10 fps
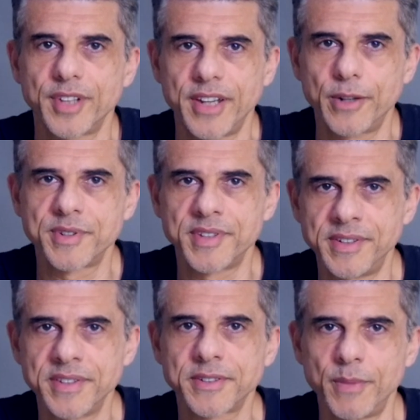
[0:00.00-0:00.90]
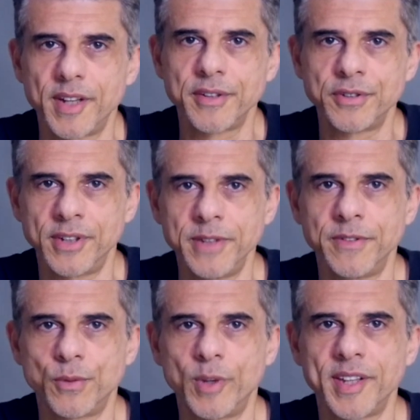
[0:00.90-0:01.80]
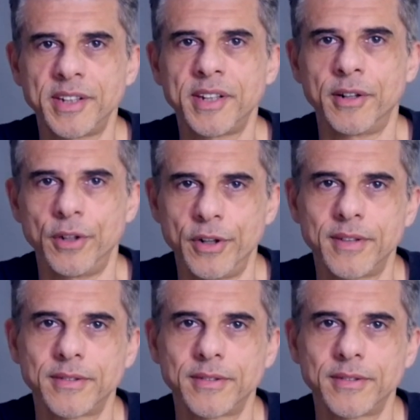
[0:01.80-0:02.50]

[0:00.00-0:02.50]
how is the D.I.S.C. method delivered within GigaLearner?